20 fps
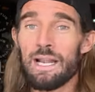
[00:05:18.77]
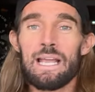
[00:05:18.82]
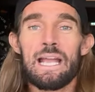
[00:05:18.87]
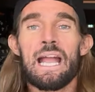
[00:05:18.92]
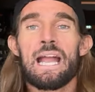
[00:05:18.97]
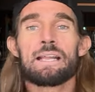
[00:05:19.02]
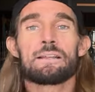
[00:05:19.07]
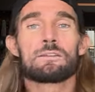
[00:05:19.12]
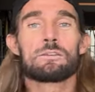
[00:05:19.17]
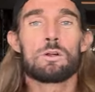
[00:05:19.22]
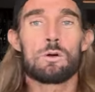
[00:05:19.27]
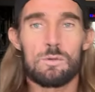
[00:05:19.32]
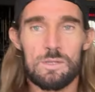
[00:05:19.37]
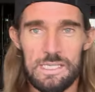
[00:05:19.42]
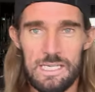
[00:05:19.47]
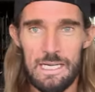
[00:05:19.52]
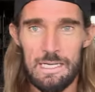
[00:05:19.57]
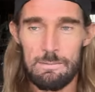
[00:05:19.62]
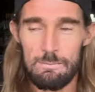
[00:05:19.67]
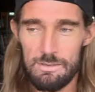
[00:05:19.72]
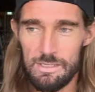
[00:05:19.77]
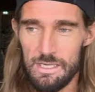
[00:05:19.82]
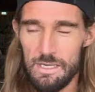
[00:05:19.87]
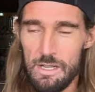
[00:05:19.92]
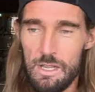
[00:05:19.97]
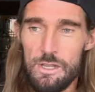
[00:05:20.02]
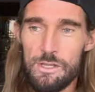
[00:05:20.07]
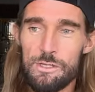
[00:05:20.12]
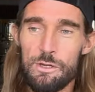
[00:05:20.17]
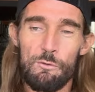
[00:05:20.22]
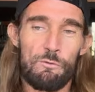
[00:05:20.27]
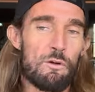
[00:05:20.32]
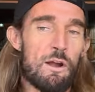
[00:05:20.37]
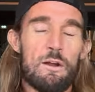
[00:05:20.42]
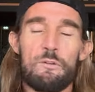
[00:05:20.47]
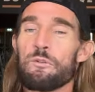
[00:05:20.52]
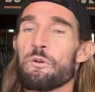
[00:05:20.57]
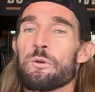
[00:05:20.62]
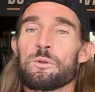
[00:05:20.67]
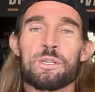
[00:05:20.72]
And I had no times so
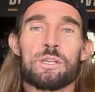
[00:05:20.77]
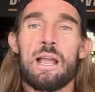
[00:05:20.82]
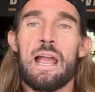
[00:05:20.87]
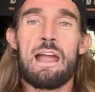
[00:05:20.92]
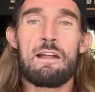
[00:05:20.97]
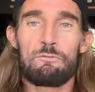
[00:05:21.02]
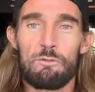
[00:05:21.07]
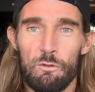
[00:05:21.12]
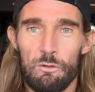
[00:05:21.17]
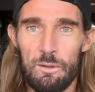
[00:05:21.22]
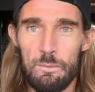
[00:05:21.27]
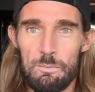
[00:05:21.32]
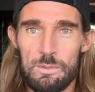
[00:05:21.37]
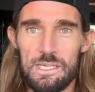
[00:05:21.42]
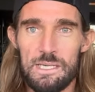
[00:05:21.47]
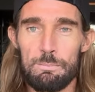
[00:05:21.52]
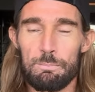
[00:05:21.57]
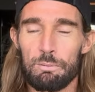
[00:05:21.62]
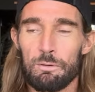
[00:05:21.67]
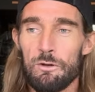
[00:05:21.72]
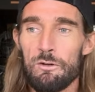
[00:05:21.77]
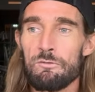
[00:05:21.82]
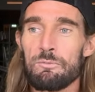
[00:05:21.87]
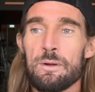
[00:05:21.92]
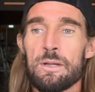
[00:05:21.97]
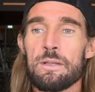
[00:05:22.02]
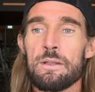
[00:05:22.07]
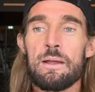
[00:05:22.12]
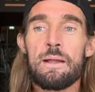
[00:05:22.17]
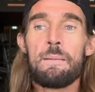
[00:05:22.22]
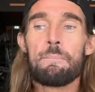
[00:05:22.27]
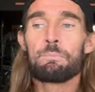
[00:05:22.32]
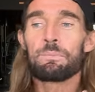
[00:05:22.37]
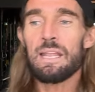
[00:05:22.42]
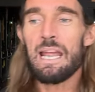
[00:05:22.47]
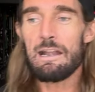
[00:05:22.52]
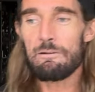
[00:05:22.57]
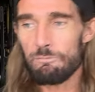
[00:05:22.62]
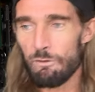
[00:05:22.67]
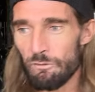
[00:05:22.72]
far. For, so everything was improvement.
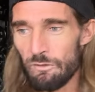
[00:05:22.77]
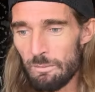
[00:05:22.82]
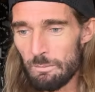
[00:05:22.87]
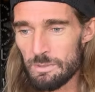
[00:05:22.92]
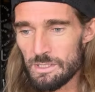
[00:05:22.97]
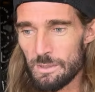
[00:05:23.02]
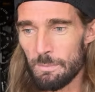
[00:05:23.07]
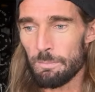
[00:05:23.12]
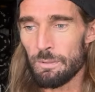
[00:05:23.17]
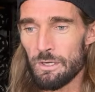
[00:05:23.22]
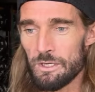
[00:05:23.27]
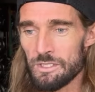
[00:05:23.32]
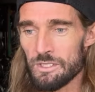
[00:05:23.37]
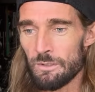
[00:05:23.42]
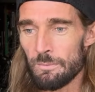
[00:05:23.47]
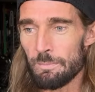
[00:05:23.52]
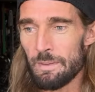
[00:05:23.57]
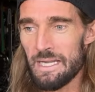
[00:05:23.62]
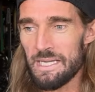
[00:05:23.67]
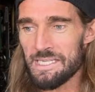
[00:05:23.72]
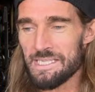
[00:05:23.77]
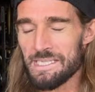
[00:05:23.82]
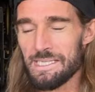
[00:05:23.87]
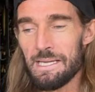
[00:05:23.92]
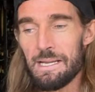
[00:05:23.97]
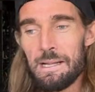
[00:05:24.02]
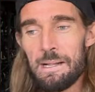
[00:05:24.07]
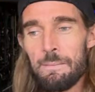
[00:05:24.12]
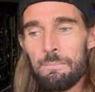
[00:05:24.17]
Everything was a personal best.